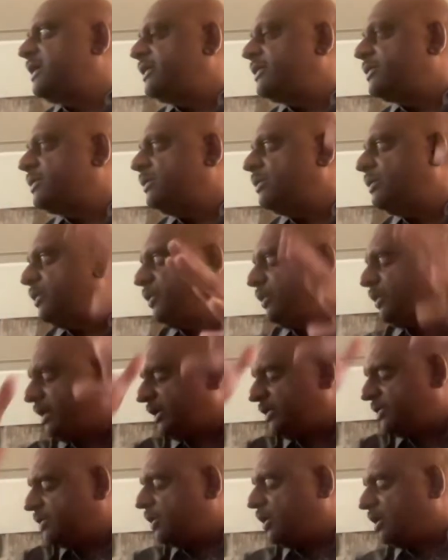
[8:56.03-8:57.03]
ratio?
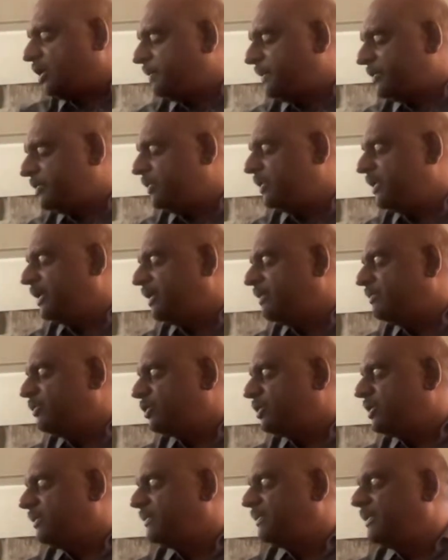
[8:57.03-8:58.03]
Uterus corpus together
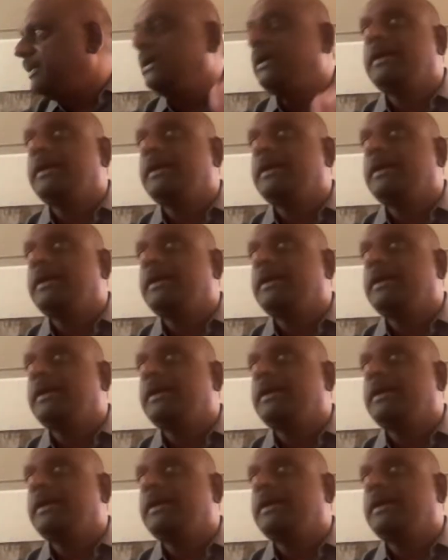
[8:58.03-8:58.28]
mottam.